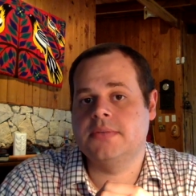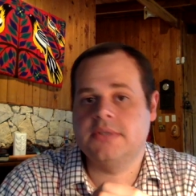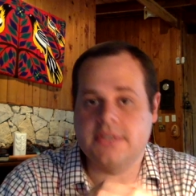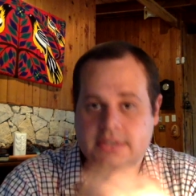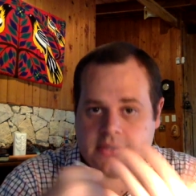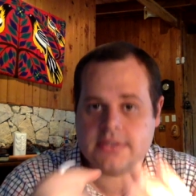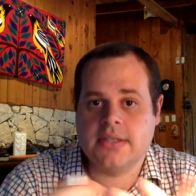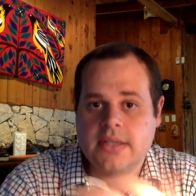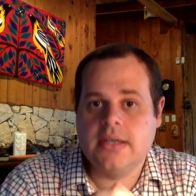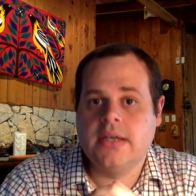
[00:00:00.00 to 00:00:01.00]
which is
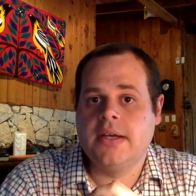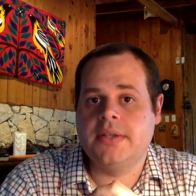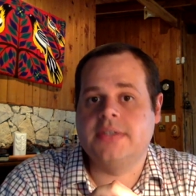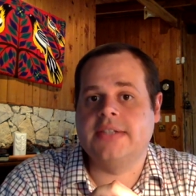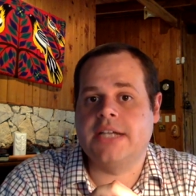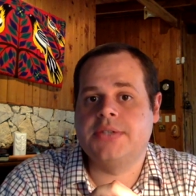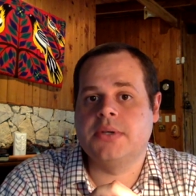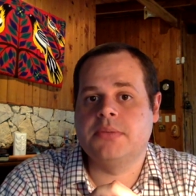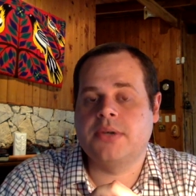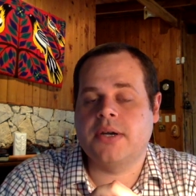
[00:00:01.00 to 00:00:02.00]
this
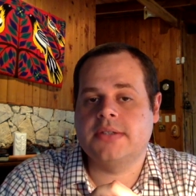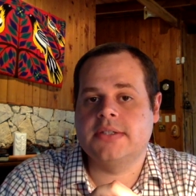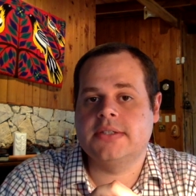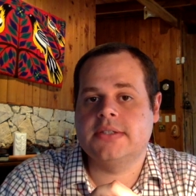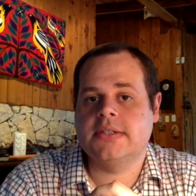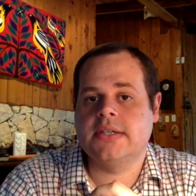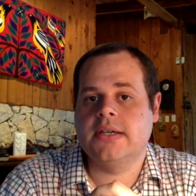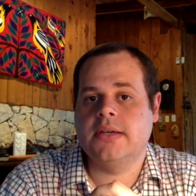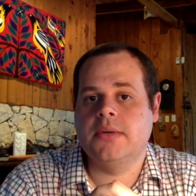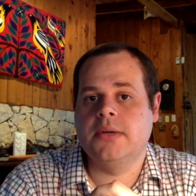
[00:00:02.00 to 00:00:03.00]
natural process
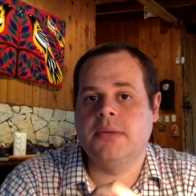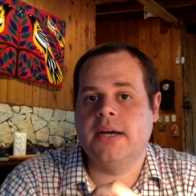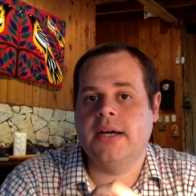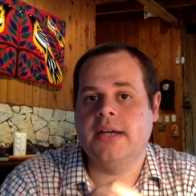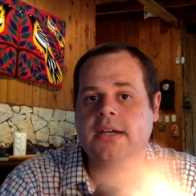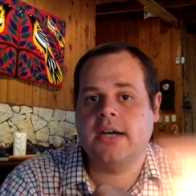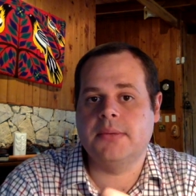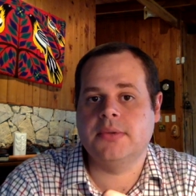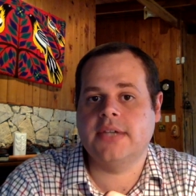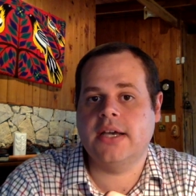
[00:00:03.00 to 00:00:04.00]
whereby
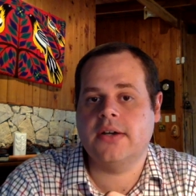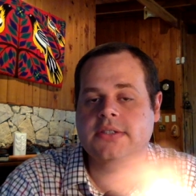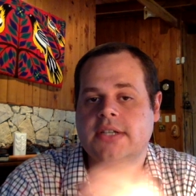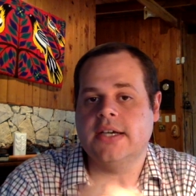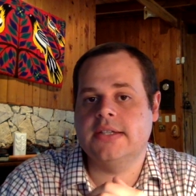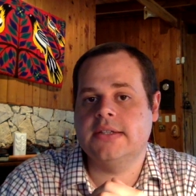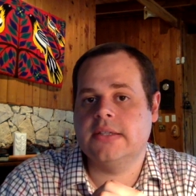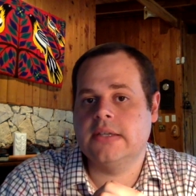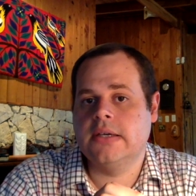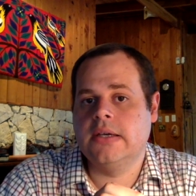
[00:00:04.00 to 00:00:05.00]
carbon dioxide
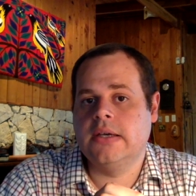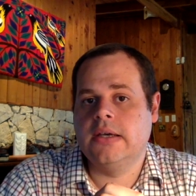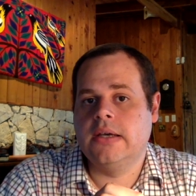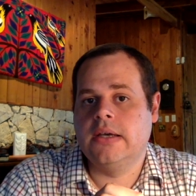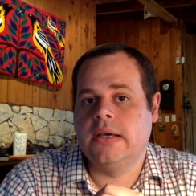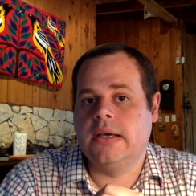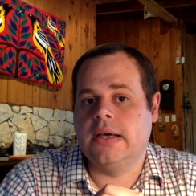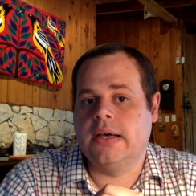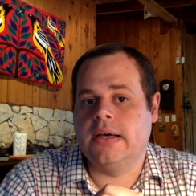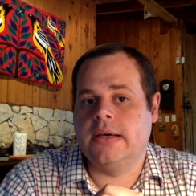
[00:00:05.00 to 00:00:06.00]

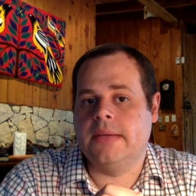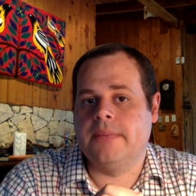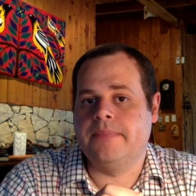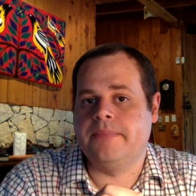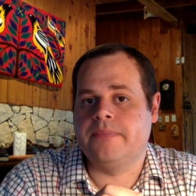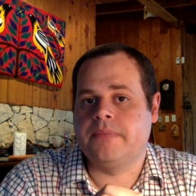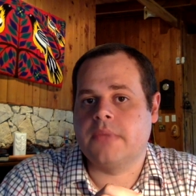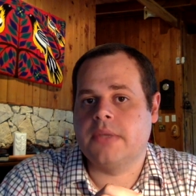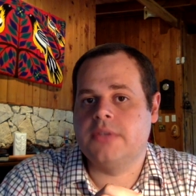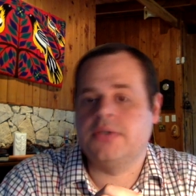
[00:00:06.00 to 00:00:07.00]

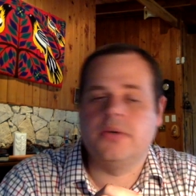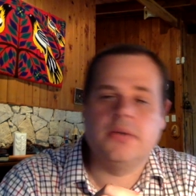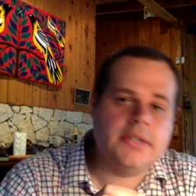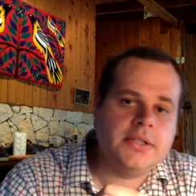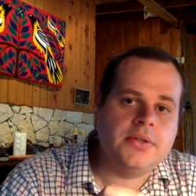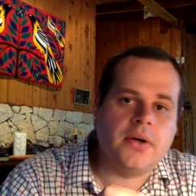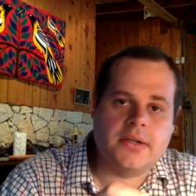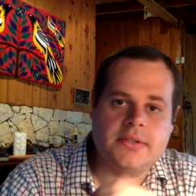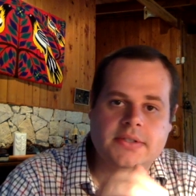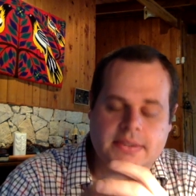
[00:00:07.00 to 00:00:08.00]
is turned into
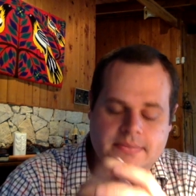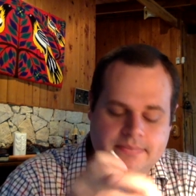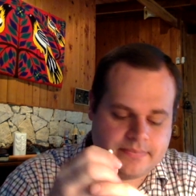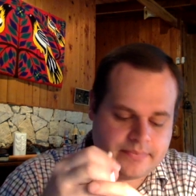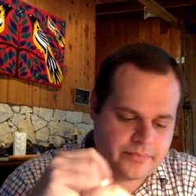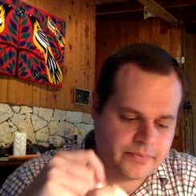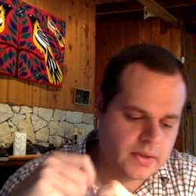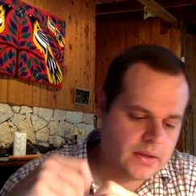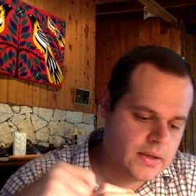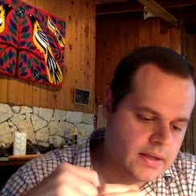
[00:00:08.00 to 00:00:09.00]
oxygen.
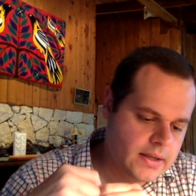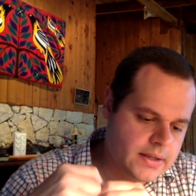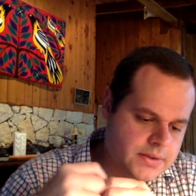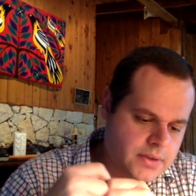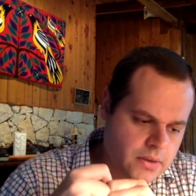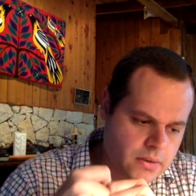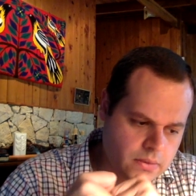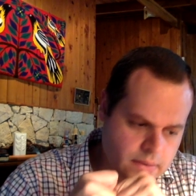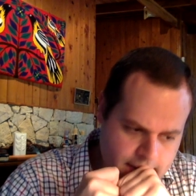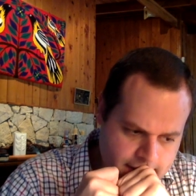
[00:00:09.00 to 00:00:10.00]
So